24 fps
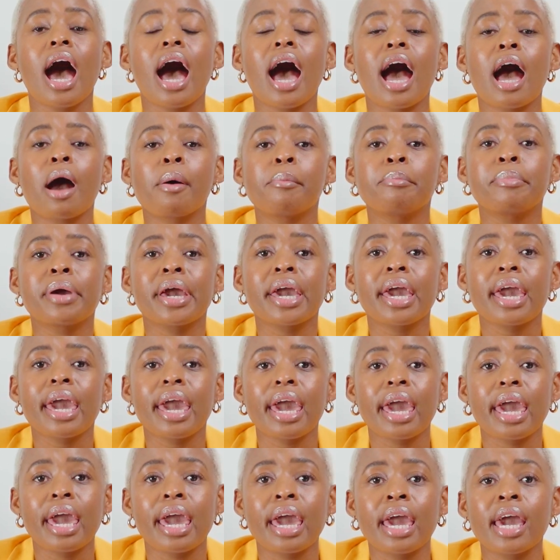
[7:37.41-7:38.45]

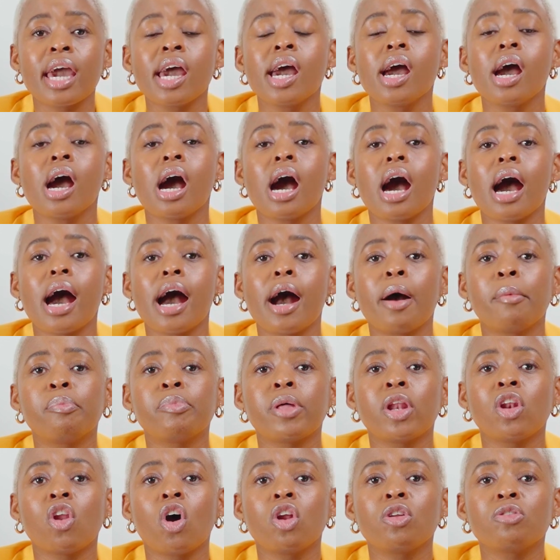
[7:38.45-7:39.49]
Hair,
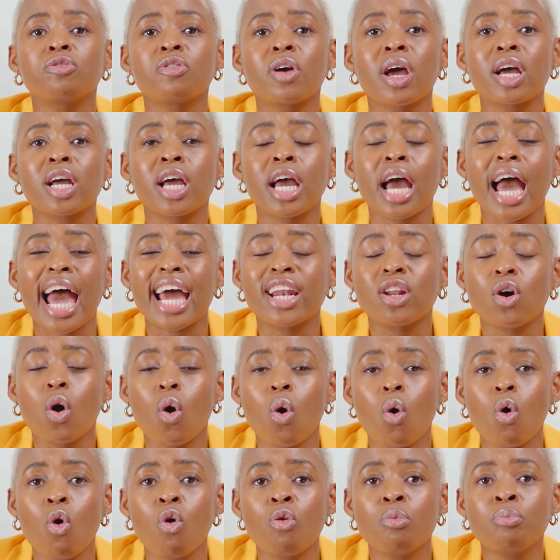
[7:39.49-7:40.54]
a lot of
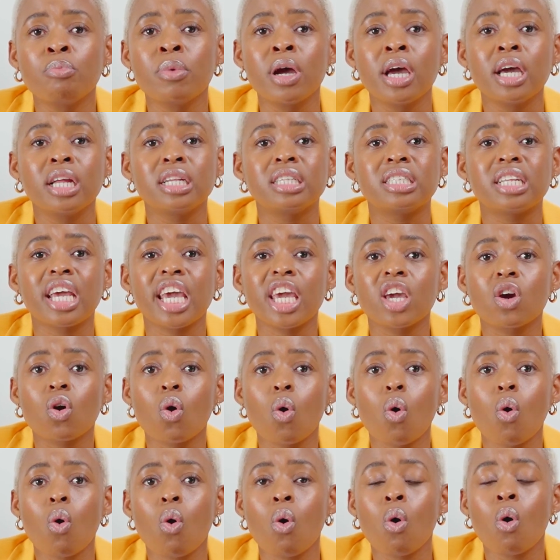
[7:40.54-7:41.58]
at-home
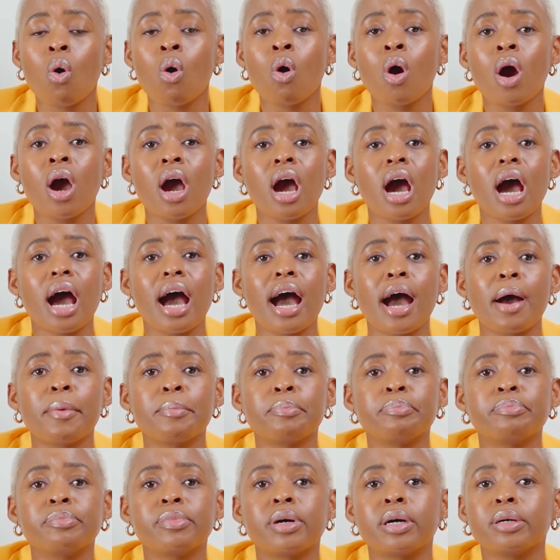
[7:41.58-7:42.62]
decor,
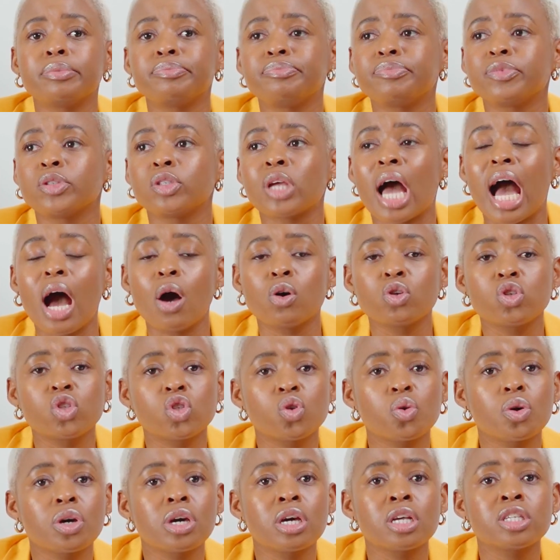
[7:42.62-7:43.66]
house
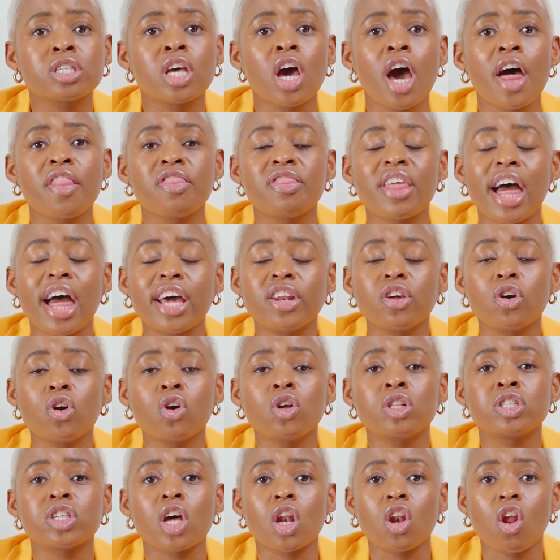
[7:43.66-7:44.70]
tours, that
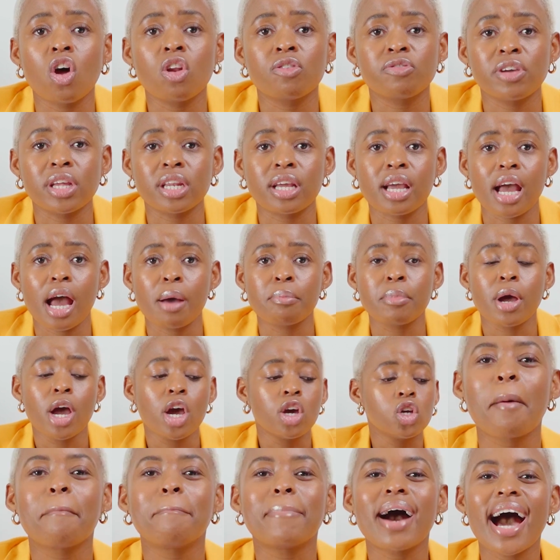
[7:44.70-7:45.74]
earns a lot of income.
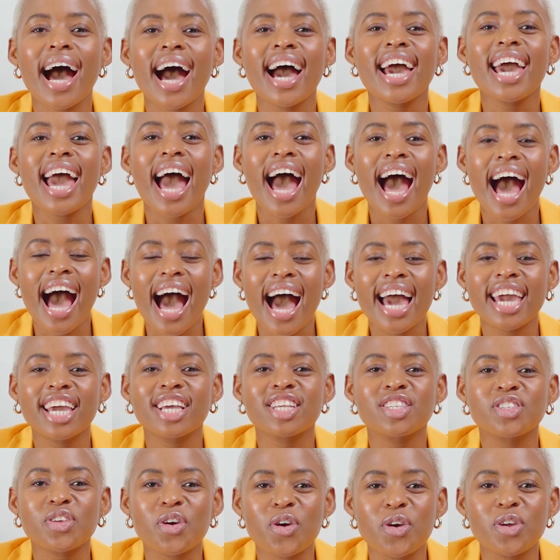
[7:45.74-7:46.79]
My
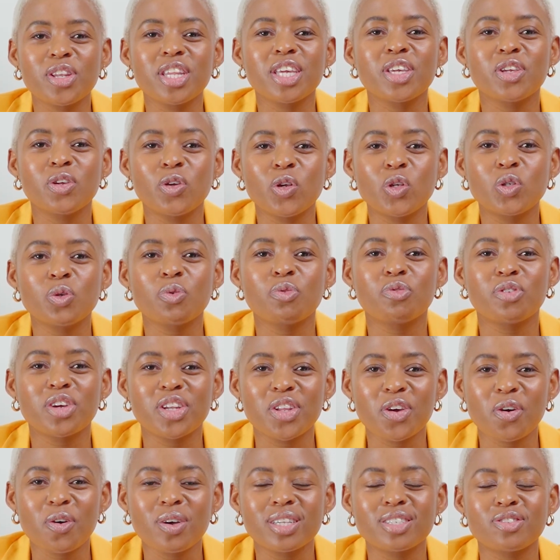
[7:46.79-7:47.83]
highest earning YouTube
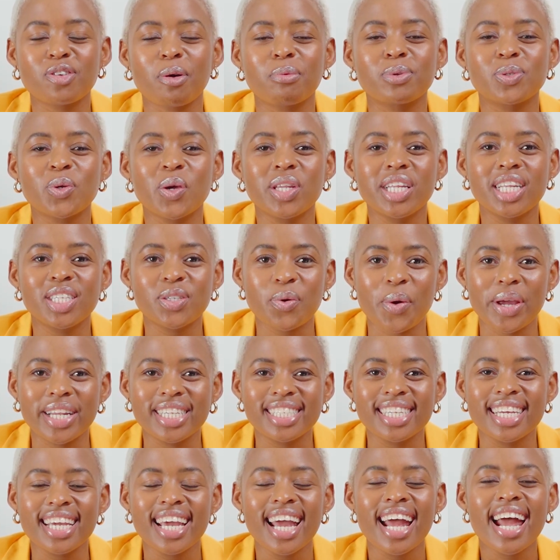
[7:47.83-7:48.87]
video is from
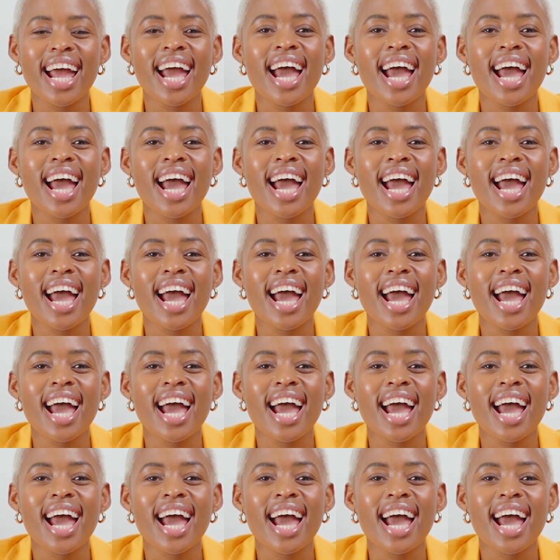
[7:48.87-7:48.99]
2020.